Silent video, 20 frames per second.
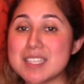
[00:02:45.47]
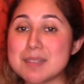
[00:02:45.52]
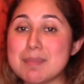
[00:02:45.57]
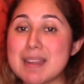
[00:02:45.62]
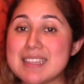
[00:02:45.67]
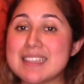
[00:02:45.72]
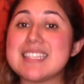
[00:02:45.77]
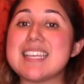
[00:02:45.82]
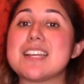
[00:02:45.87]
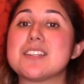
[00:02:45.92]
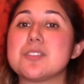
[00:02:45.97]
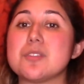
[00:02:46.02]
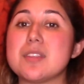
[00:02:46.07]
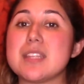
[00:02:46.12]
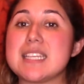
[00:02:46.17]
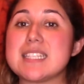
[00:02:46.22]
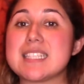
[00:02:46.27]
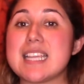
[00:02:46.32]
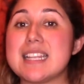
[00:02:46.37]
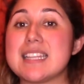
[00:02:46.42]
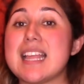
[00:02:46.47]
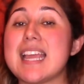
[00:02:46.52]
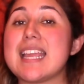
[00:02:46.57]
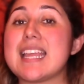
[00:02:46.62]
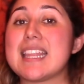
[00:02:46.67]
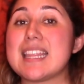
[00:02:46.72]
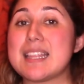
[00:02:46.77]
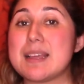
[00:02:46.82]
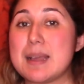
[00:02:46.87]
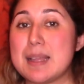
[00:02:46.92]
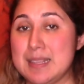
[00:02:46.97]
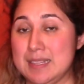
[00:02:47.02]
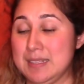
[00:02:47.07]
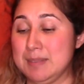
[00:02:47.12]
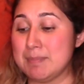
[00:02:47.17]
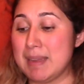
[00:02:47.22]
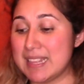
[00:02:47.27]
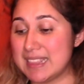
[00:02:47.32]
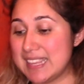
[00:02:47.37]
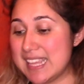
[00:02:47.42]
seen my tia do this, and
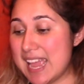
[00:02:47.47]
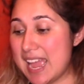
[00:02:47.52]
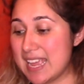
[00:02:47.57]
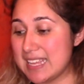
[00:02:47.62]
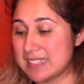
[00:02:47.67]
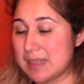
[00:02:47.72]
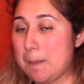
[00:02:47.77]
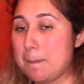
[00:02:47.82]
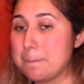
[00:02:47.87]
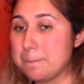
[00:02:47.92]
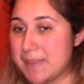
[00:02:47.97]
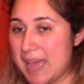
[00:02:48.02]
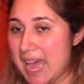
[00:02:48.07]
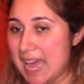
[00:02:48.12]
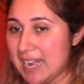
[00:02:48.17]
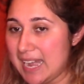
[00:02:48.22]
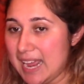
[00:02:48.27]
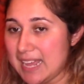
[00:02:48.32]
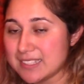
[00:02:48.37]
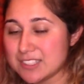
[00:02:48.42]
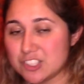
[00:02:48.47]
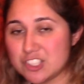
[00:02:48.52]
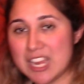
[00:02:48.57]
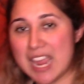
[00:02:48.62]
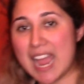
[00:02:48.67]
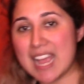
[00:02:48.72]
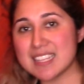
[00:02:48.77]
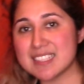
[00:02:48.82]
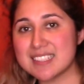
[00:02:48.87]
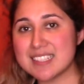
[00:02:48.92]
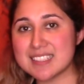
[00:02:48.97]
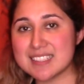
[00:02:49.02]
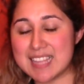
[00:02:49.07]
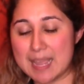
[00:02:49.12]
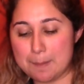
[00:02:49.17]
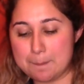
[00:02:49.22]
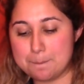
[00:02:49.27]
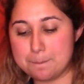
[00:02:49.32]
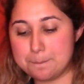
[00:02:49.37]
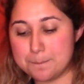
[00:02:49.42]
my tia is a badass. She has this
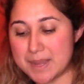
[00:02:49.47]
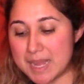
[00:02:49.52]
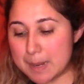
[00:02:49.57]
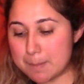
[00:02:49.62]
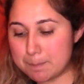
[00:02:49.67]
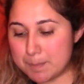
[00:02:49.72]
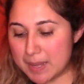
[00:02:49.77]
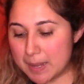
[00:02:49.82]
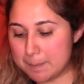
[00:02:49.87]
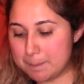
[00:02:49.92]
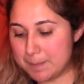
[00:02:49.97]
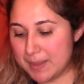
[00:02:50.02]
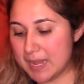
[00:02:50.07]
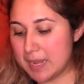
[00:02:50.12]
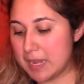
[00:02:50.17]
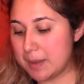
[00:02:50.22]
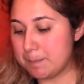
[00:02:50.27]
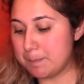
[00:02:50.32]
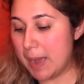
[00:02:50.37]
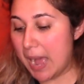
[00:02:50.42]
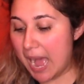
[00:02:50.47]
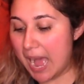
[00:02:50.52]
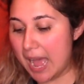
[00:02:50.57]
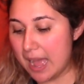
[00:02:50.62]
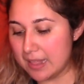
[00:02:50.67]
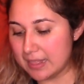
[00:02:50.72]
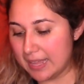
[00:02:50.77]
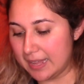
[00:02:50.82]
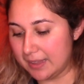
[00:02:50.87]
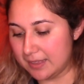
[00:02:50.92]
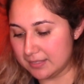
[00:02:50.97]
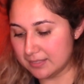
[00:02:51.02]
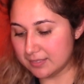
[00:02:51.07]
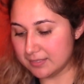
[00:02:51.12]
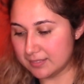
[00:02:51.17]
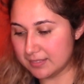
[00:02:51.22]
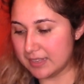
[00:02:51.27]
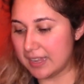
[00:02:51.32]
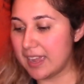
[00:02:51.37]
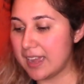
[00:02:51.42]
big pot,
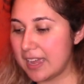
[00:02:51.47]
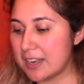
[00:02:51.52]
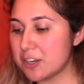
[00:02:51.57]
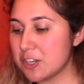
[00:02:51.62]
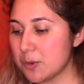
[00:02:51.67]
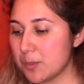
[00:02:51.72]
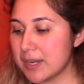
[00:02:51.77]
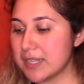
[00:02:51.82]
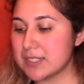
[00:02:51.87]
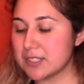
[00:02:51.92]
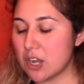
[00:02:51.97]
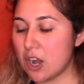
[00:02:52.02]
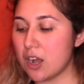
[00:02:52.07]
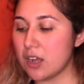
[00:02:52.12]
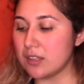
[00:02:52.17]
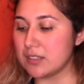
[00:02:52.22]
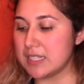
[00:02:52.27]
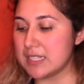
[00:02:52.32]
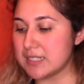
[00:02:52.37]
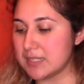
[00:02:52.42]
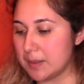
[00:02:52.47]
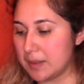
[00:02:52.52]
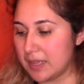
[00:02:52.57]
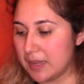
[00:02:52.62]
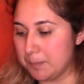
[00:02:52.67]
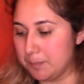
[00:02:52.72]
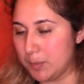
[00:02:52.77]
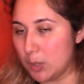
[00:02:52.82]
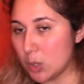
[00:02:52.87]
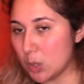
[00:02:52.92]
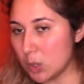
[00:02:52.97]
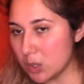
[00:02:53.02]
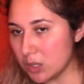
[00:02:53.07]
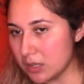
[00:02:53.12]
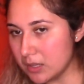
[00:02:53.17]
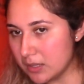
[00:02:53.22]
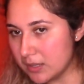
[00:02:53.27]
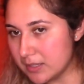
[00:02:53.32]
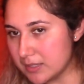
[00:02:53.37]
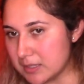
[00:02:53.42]
I don't know what it's called. It's like a bowl.
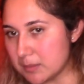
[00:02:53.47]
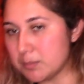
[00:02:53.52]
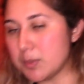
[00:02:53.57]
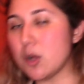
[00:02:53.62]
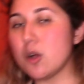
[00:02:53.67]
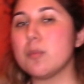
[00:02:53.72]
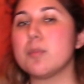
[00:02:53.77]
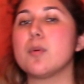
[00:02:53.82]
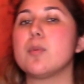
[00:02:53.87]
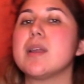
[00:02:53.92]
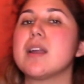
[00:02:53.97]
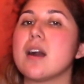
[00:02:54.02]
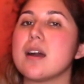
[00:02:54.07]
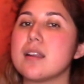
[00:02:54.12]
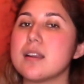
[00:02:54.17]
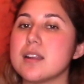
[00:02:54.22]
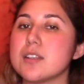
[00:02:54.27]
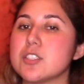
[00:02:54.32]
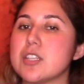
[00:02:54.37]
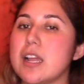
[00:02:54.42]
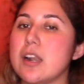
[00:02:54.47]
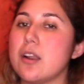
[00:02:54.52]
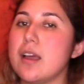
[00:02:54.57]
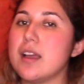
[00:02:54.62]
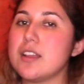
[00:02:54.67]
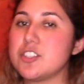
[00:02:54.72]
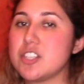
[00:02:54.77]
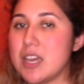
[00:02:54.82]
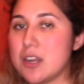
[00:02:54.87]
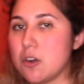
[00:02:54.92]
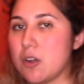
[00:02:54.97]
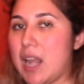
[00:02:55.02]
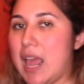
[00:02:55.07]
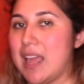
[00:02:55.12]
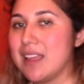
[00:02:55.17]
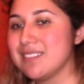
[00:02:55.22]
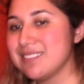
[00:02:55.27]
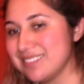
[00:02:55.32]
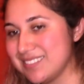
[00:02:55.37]
It's a bowl, but we call it a charola.